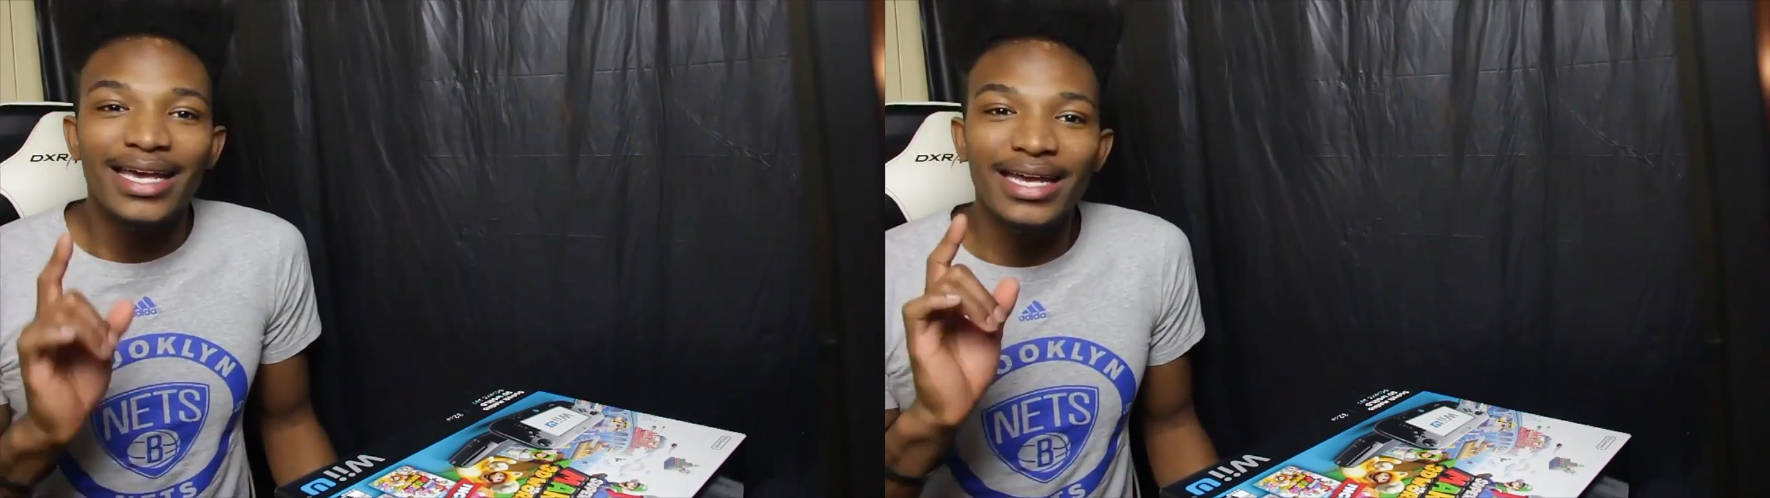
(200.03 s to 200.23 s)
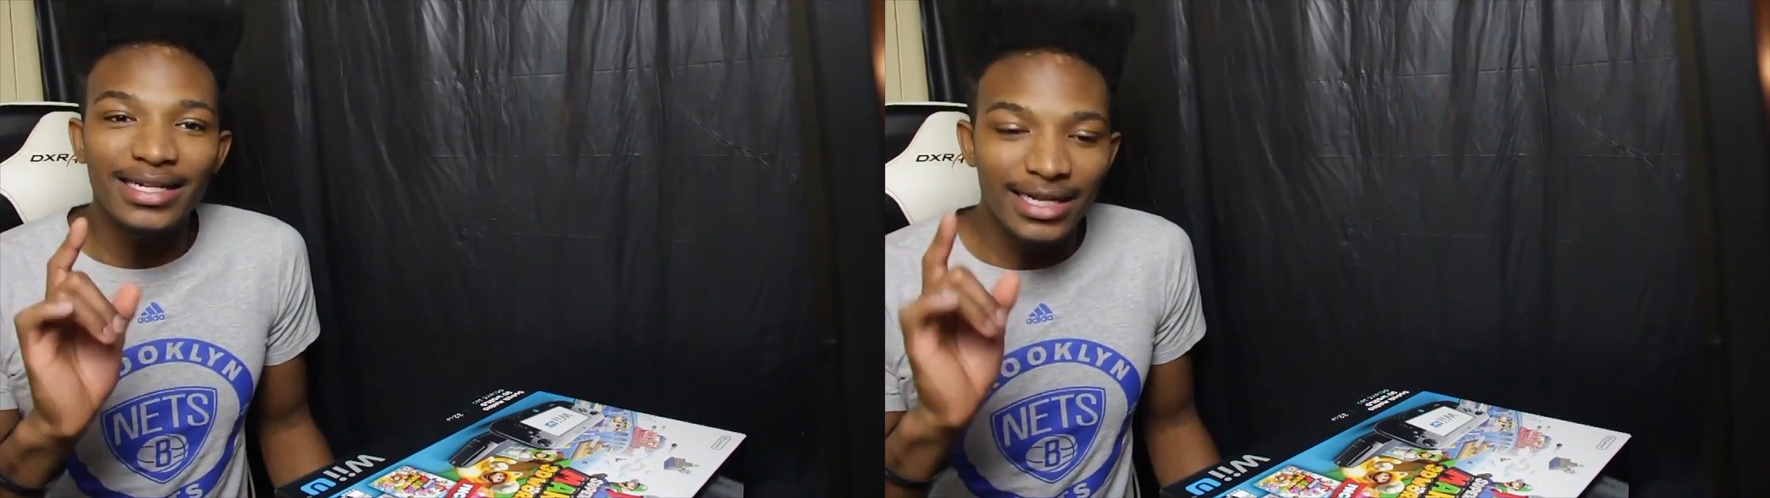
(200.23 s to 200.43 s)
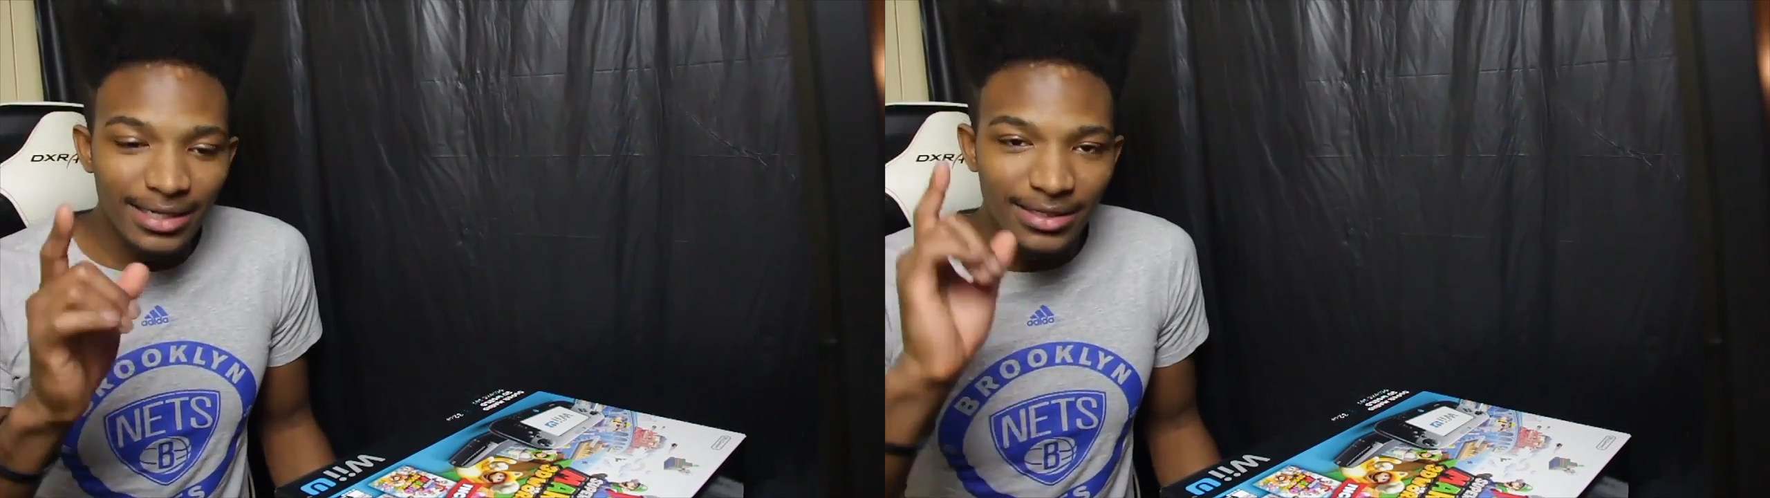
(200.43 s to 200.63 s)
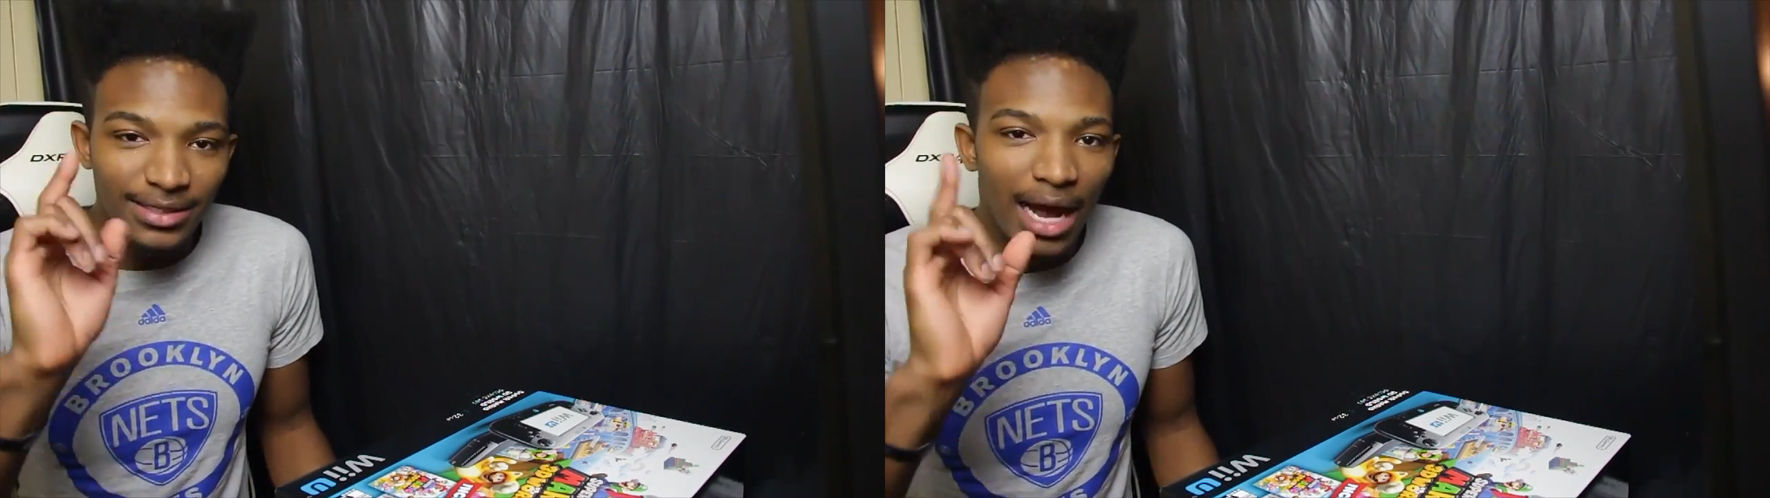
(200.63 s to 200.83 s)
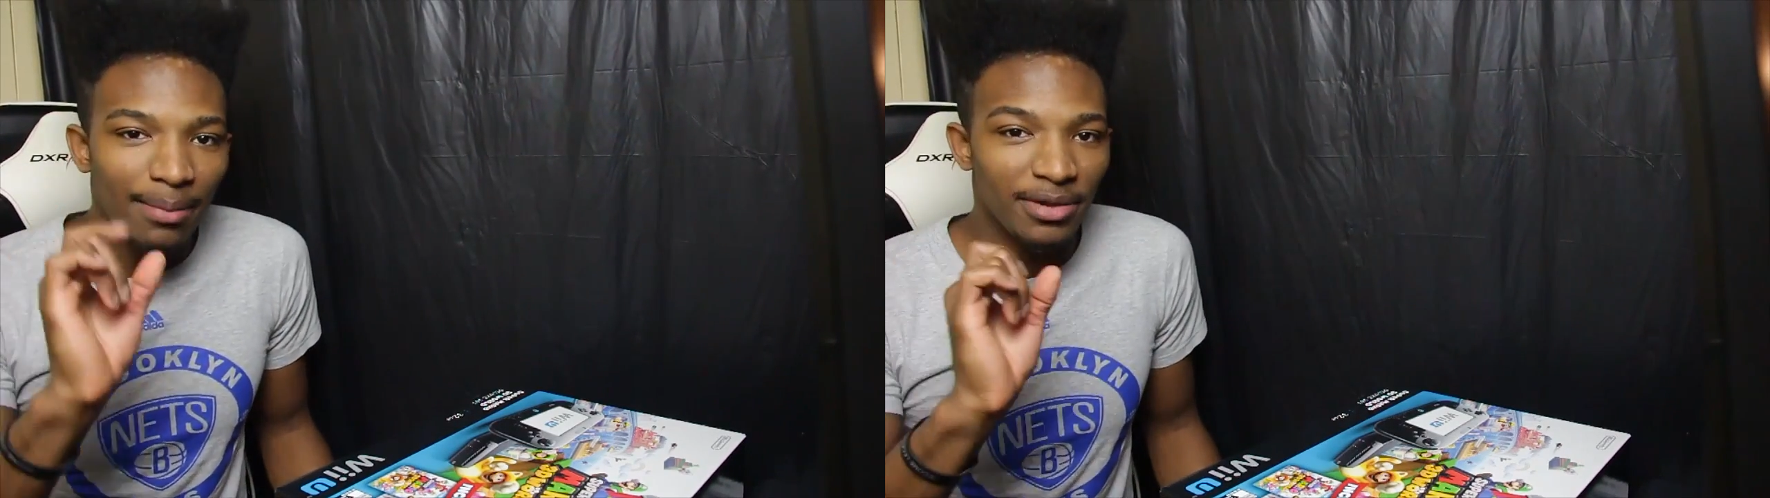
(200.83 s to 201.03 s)
He didn't
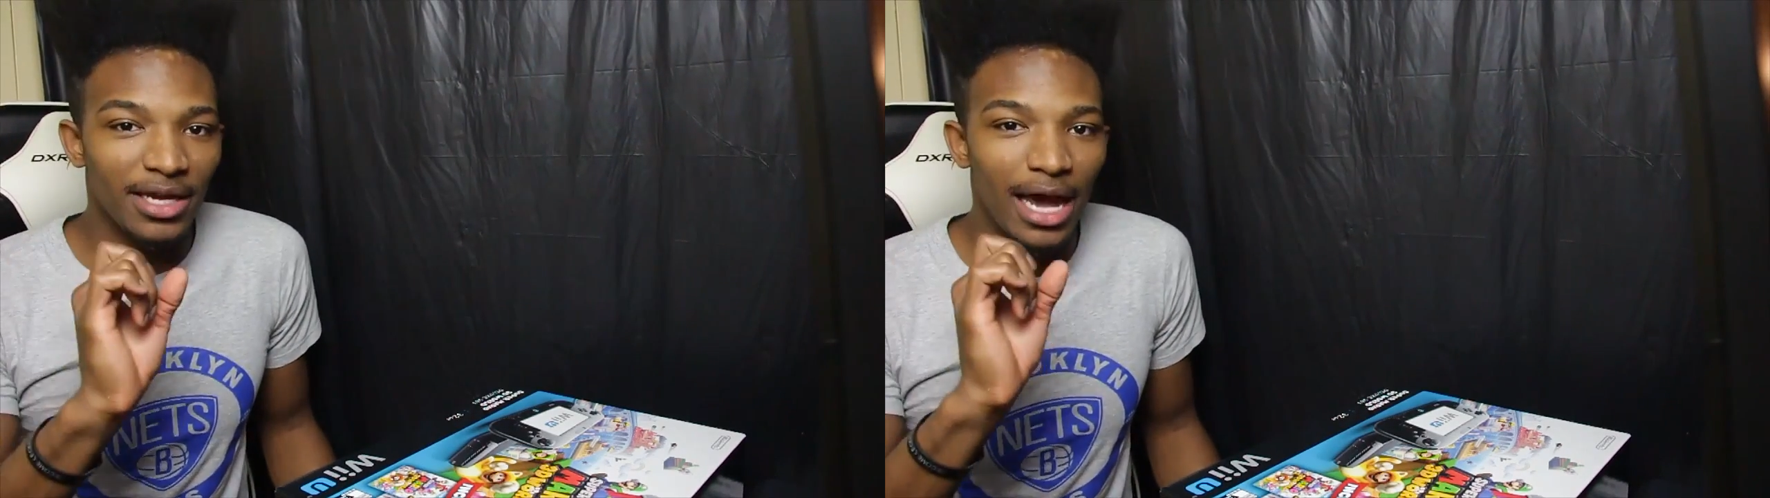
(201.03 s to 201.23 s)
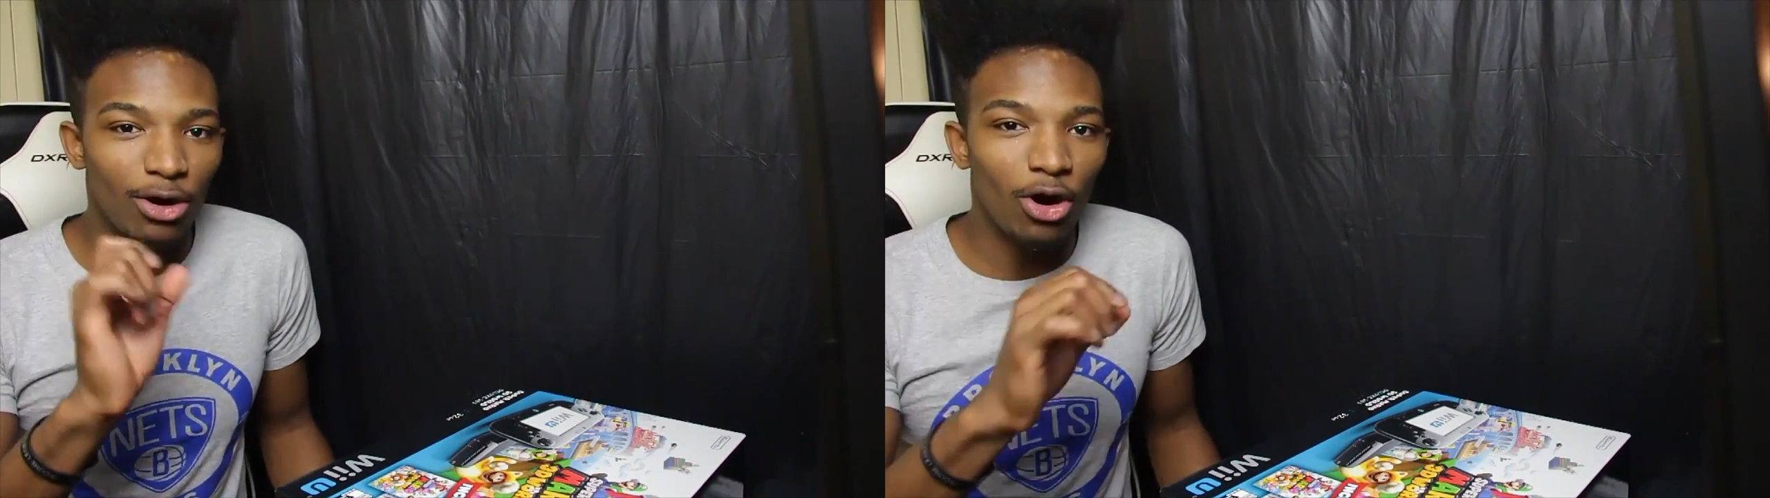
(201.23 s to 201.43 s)
stop me at